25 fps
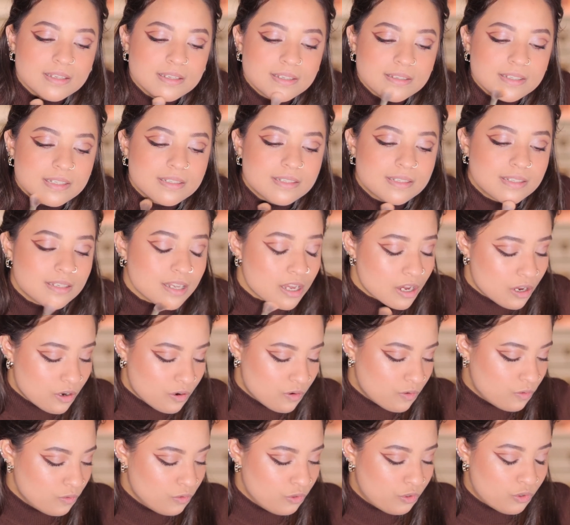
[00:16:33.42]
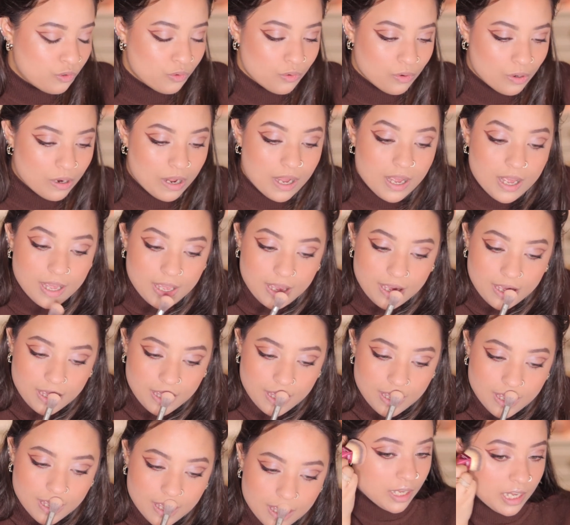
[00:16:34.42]
so
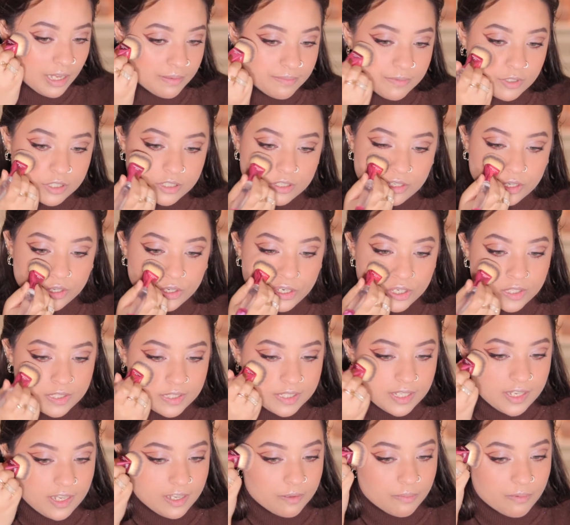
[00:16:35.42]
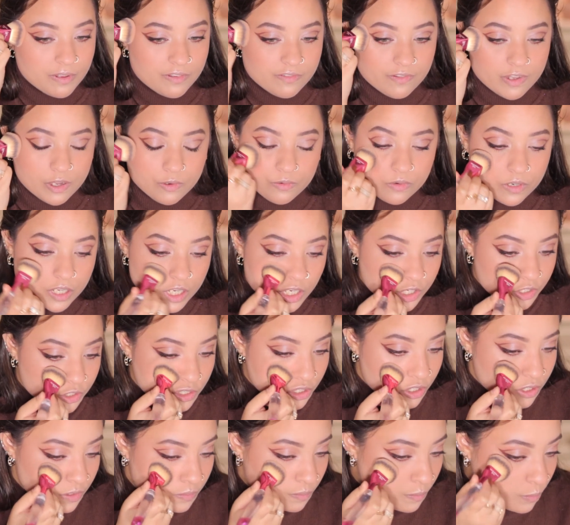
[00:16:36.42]
dry. I'm just gonna take my
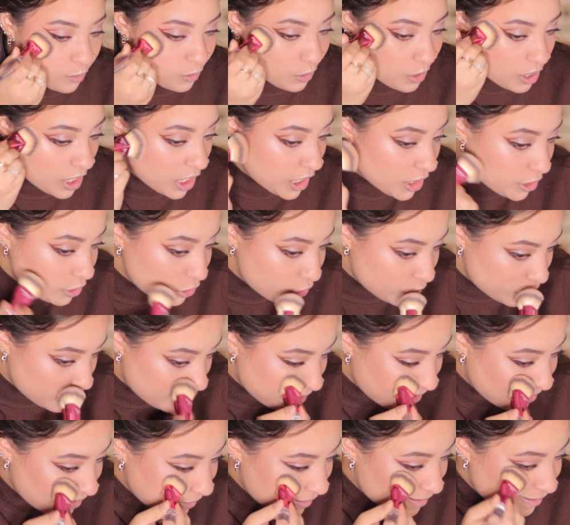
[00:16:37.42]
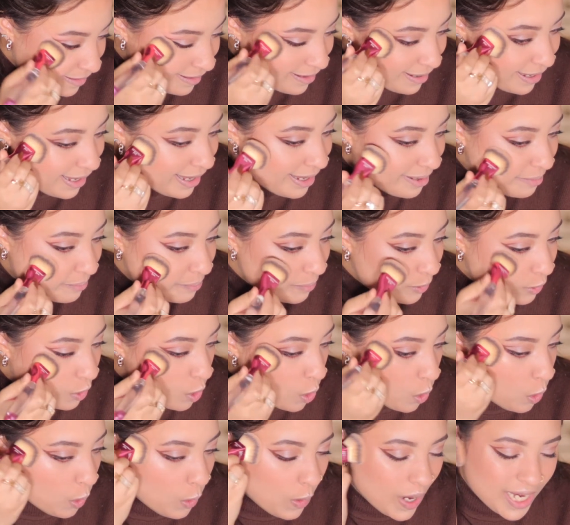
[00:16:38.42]
foundation brush and
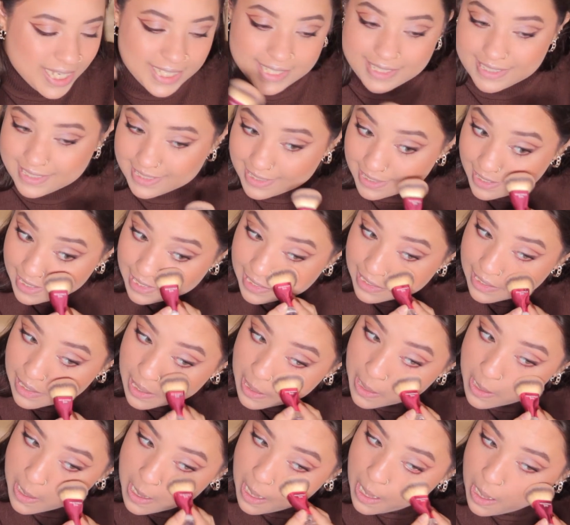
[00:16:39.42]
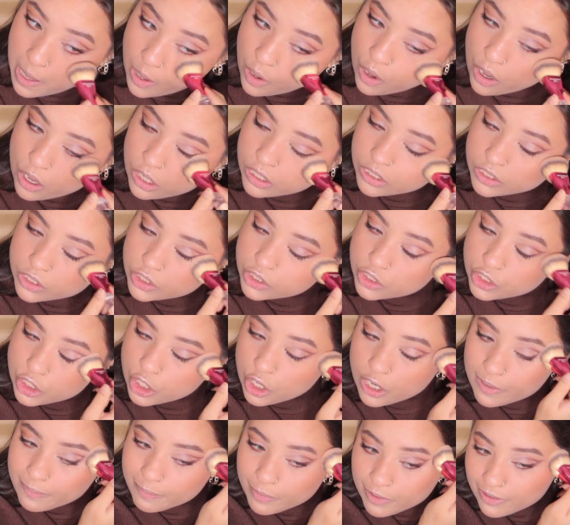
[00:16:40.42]
press it on
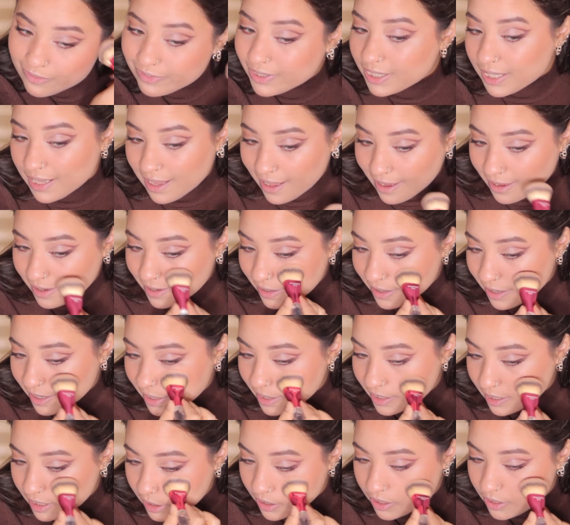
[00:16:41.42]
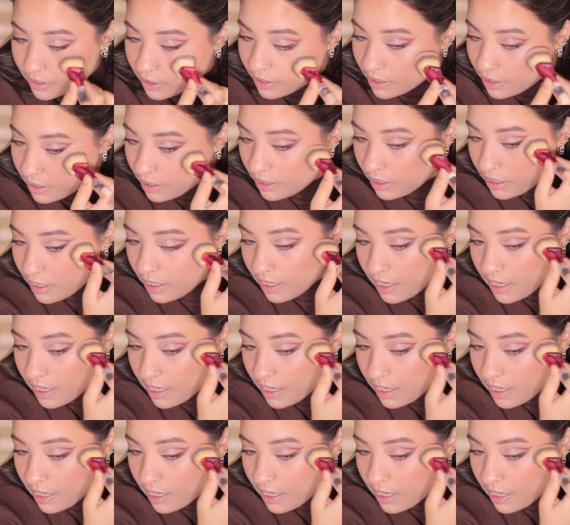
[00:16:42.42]
top of the highlighter.